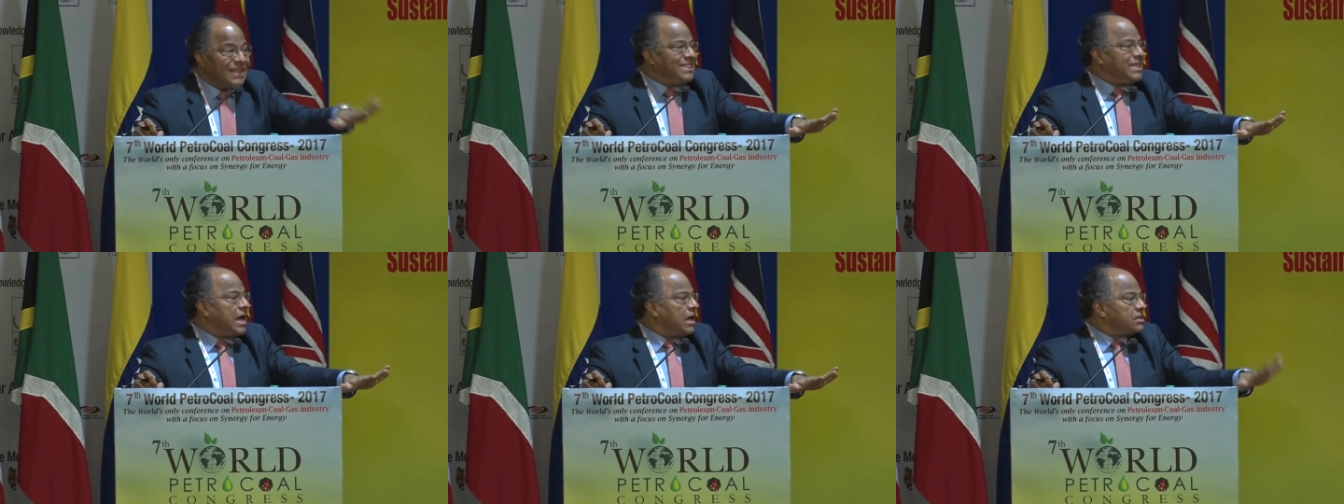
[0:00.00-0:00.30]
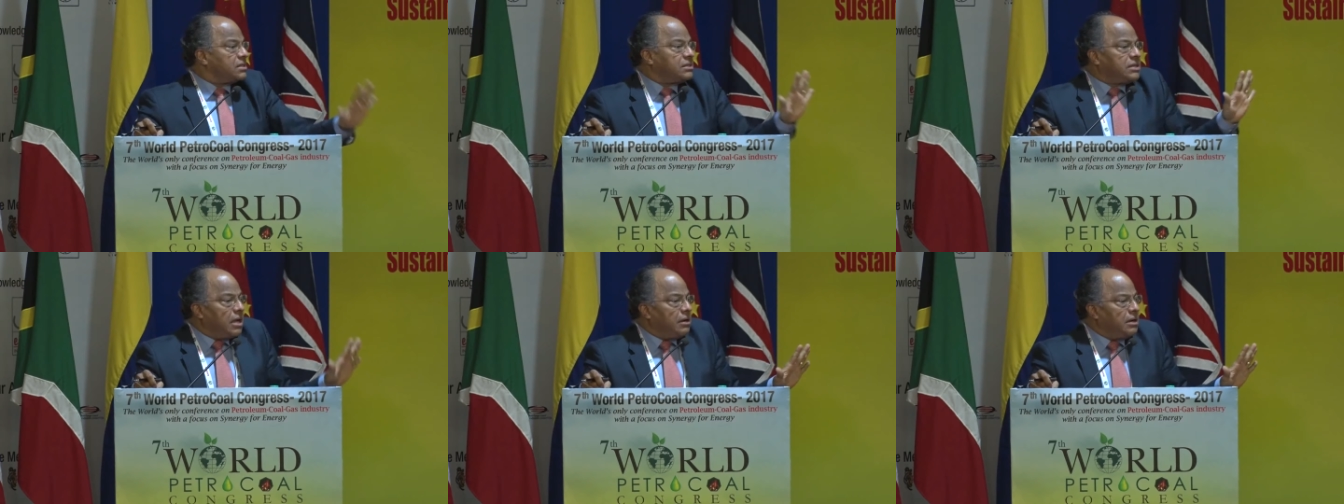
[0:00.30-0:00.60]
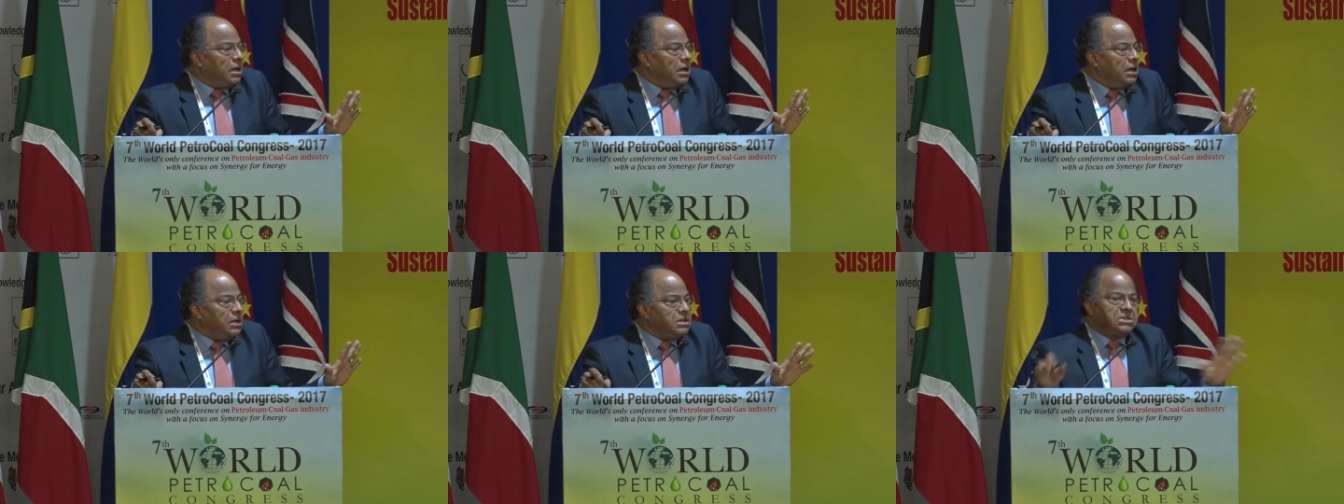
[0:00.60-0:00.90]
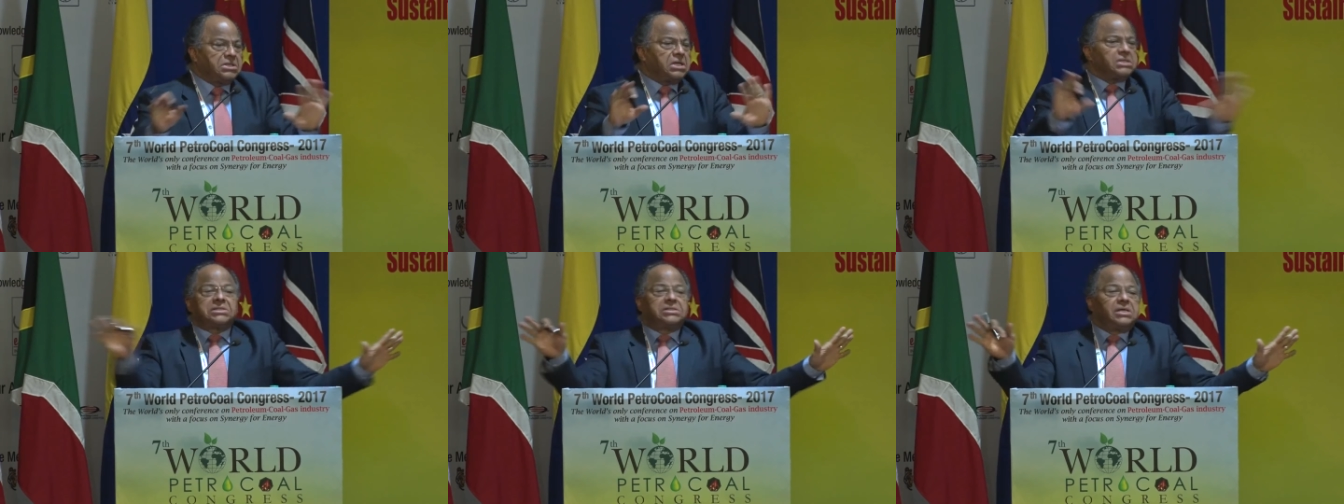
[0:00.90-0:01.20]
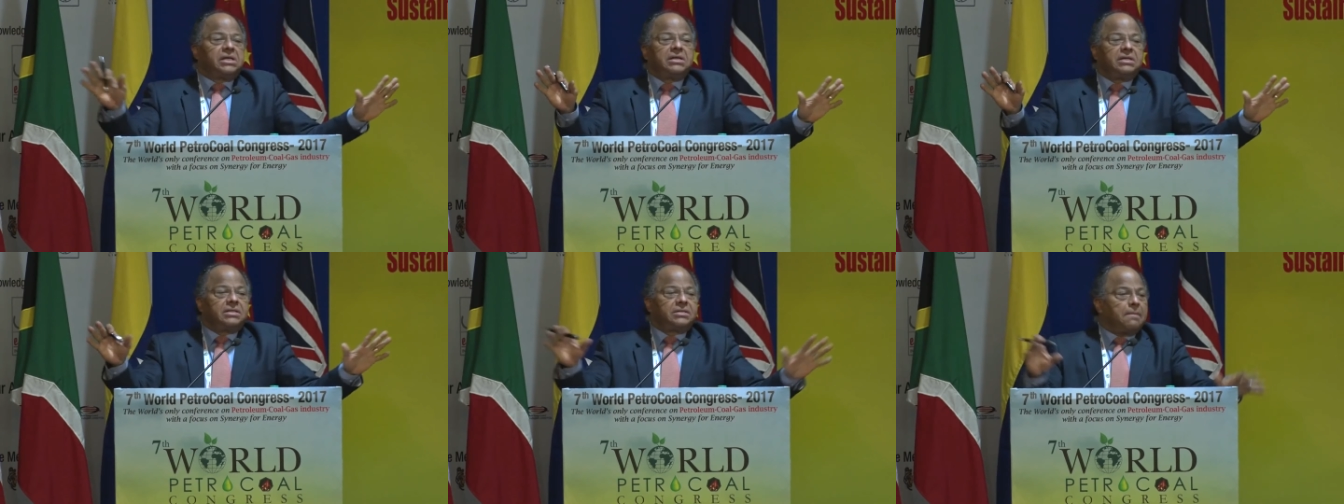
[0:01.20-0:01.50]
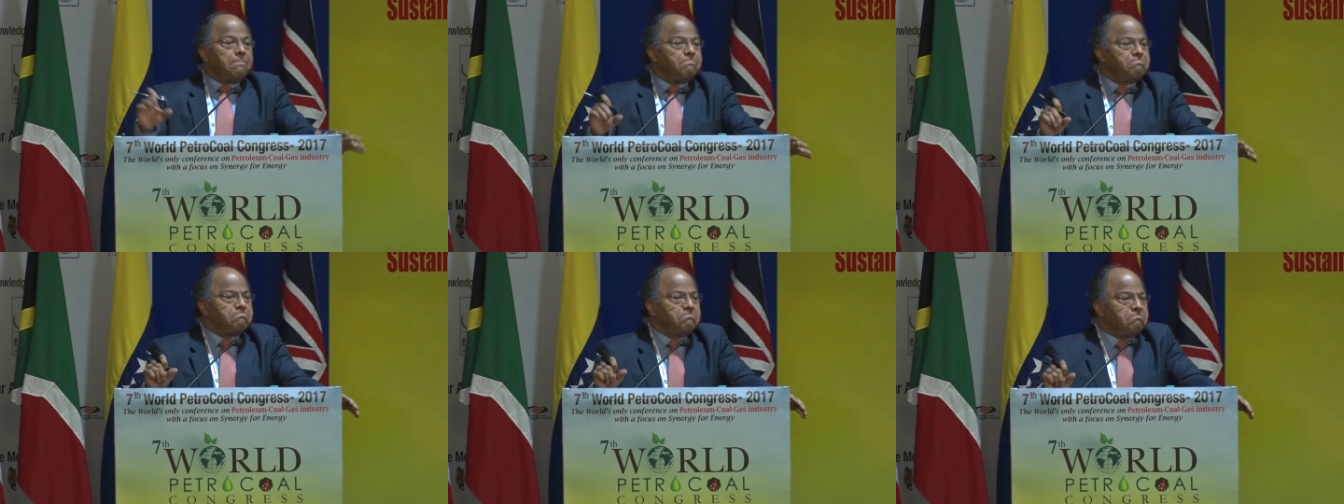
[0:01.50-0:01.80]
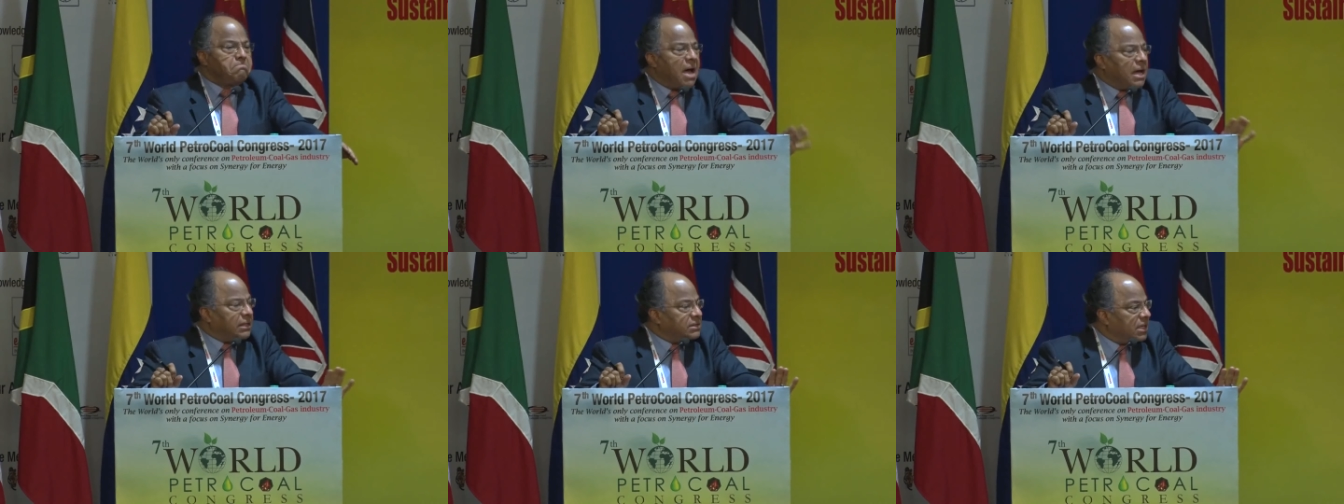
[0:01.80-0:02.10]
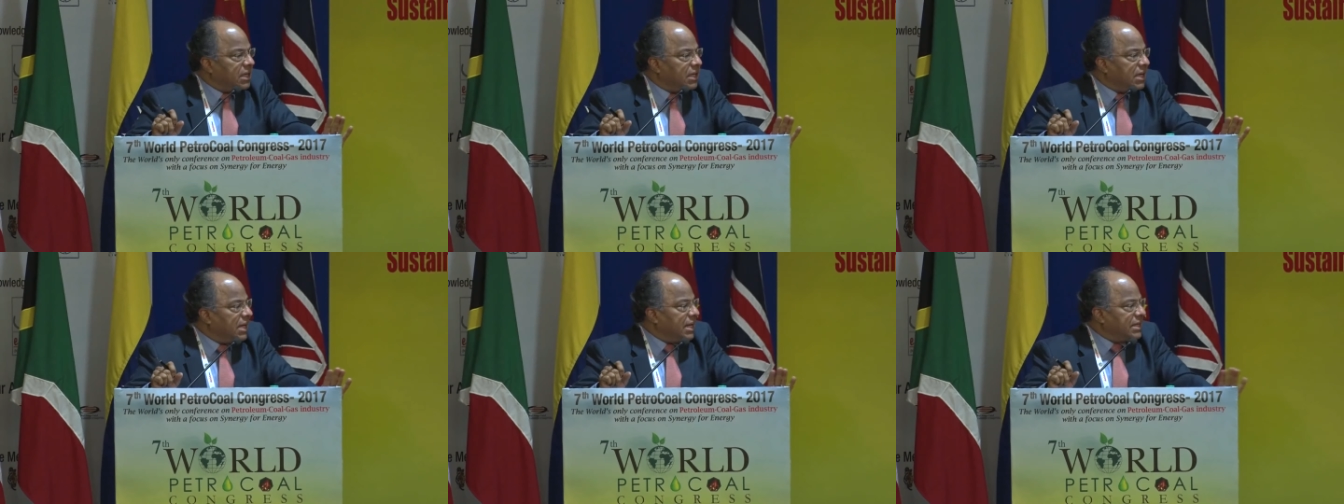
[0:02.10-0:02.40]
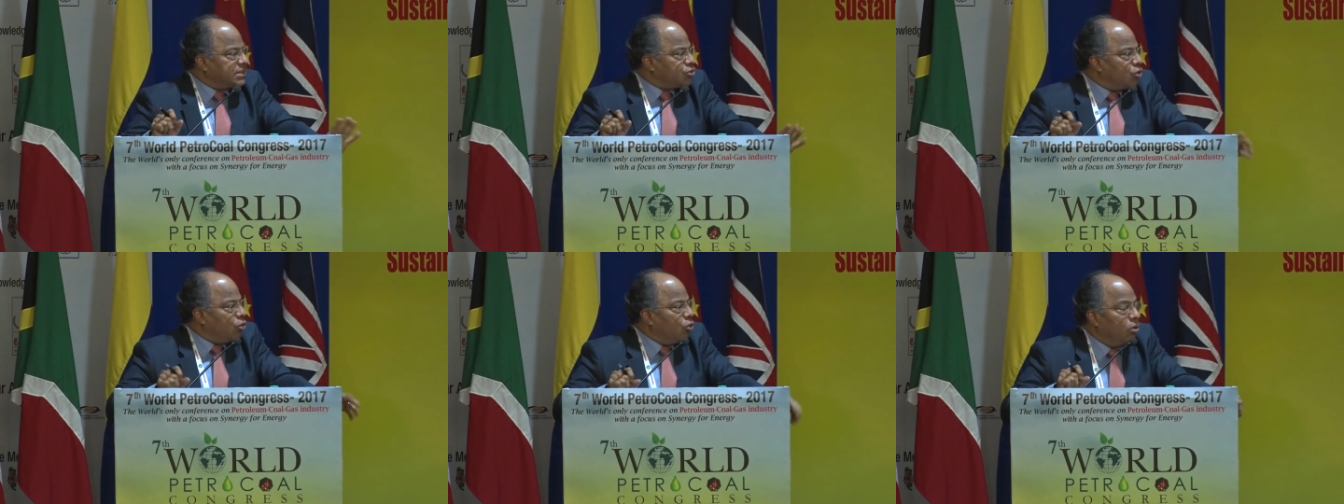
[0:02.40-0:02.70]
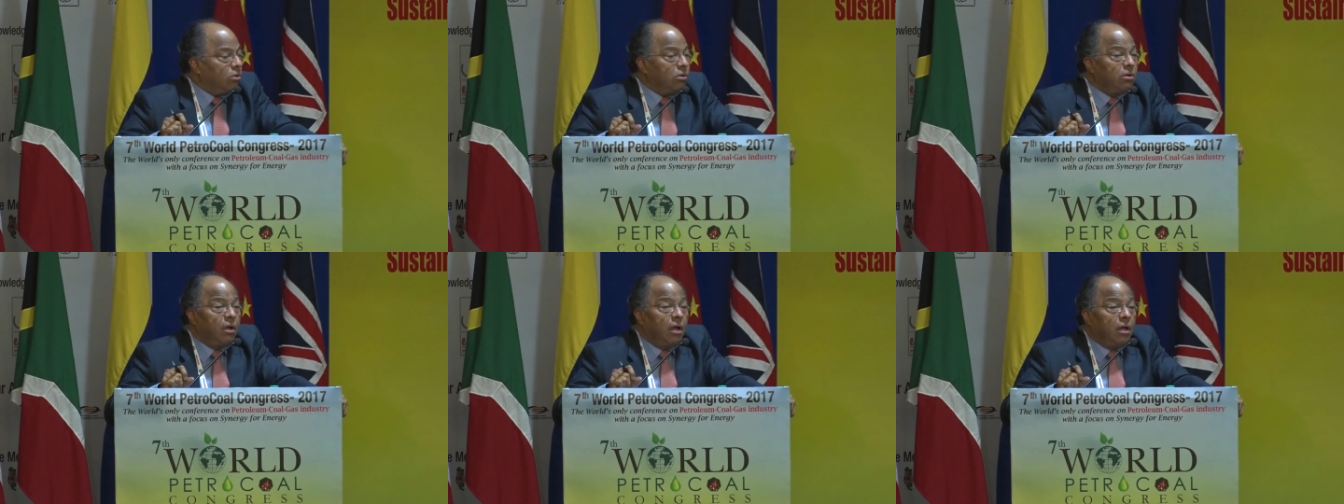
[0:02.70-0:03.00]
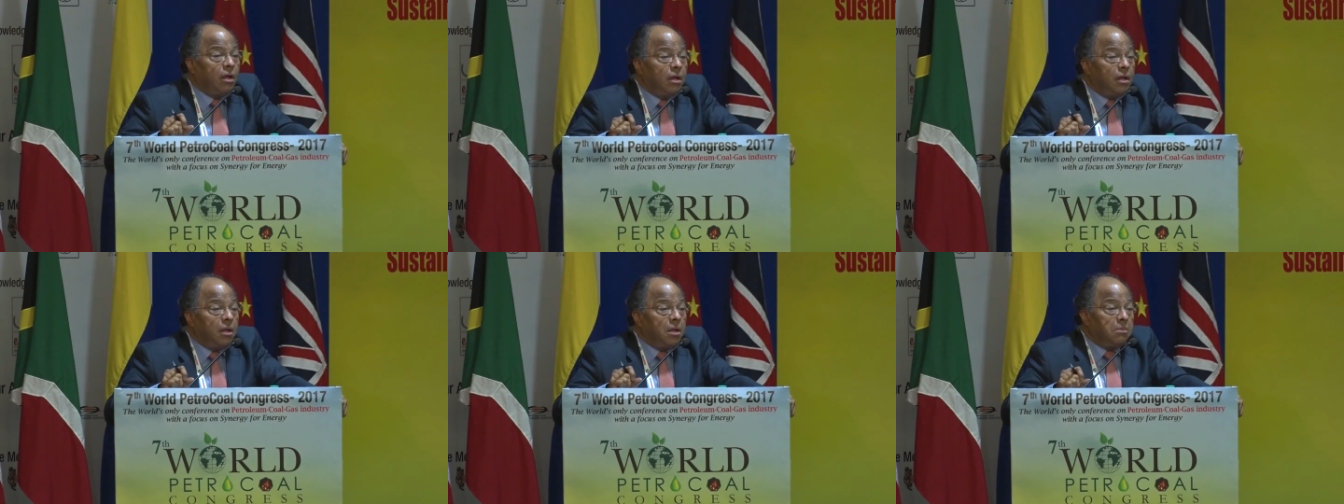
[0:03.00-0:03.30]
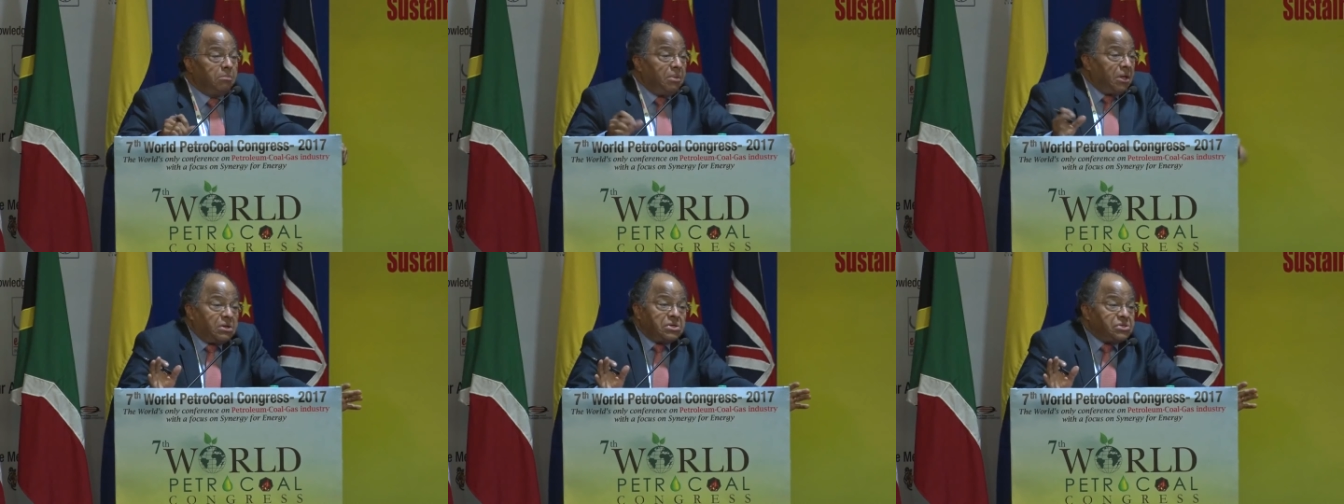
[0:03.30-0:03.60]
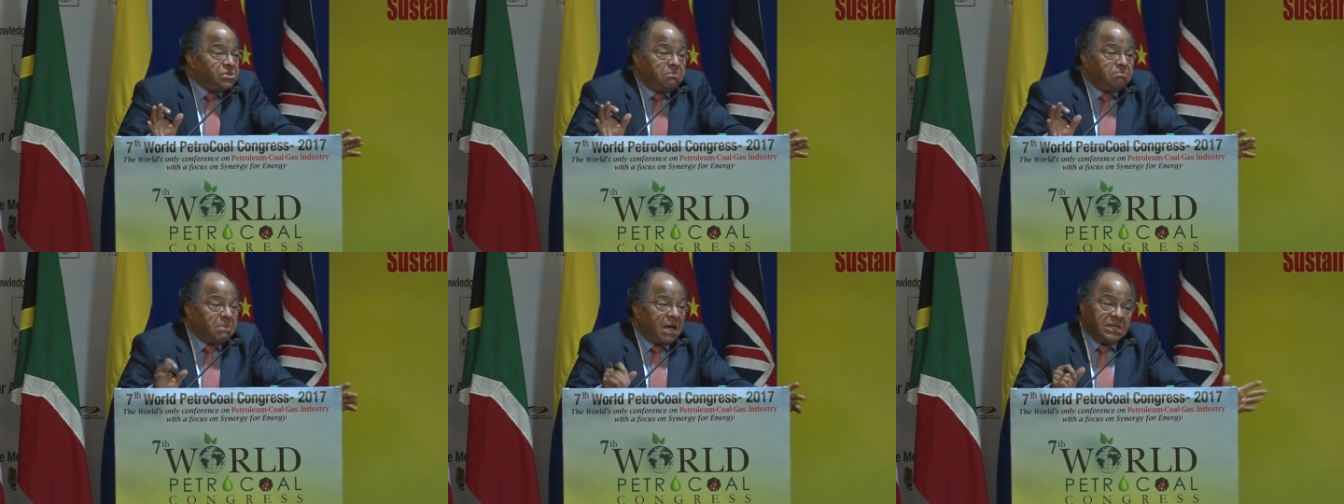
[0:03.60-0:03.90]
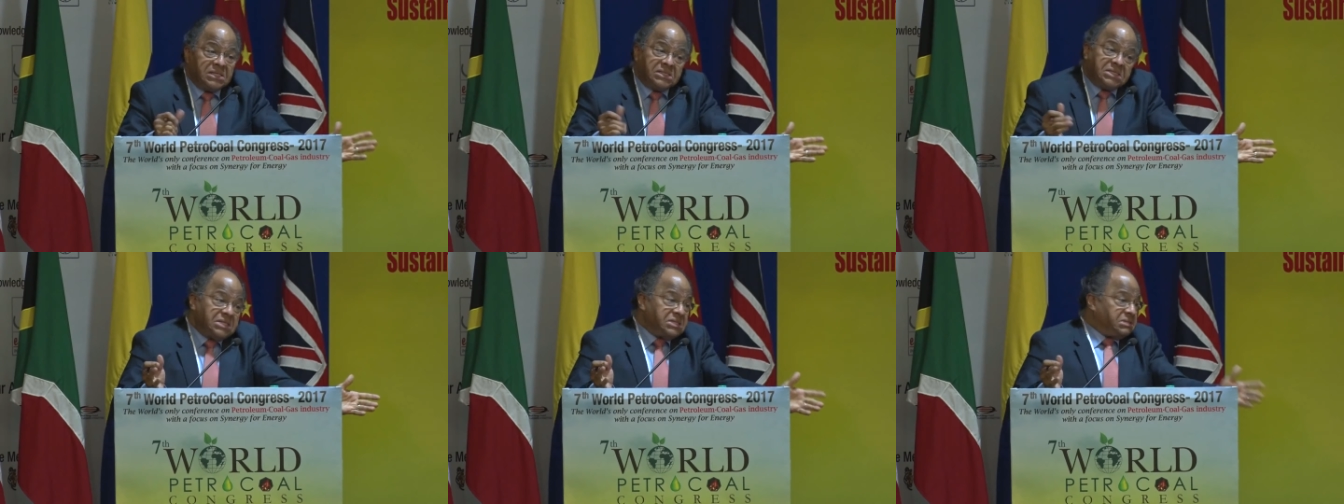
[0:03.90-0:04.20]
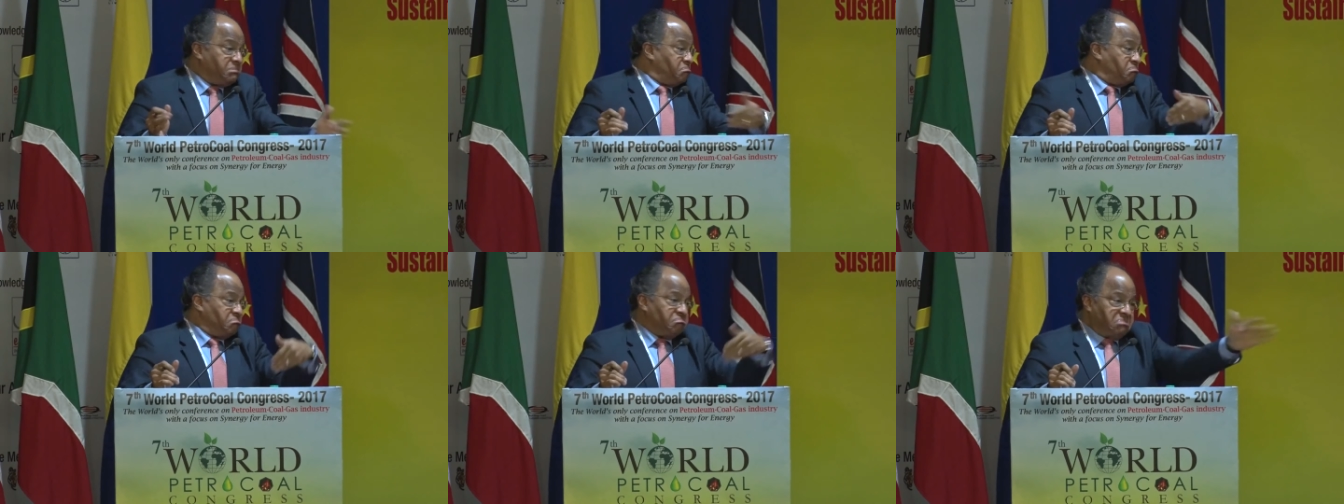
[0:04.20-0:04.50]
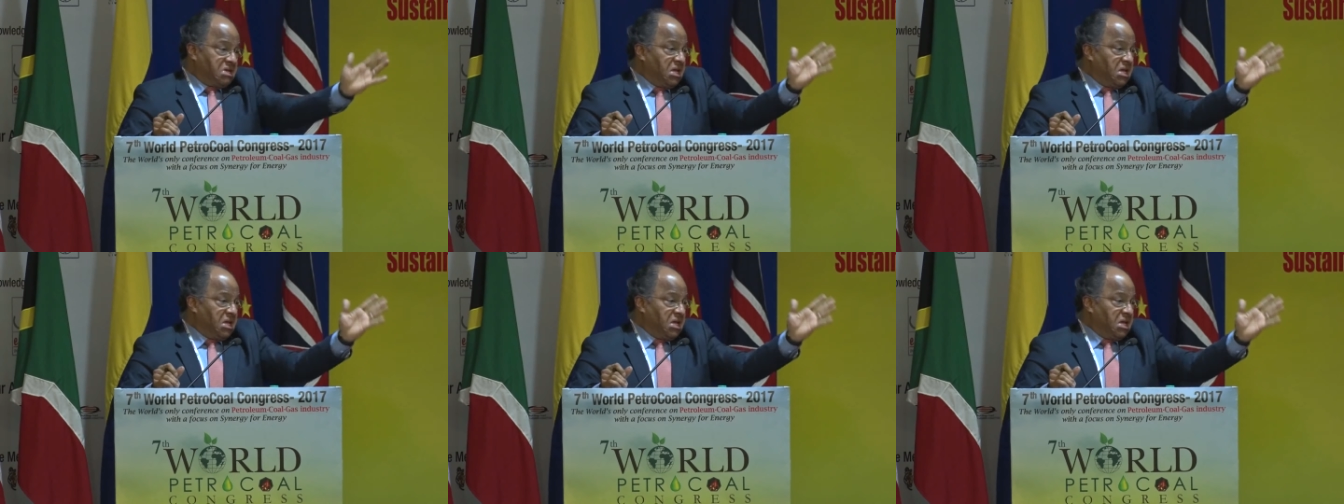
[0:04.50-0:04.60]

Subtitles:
and that suddenly doesn't matter at all because somebody says,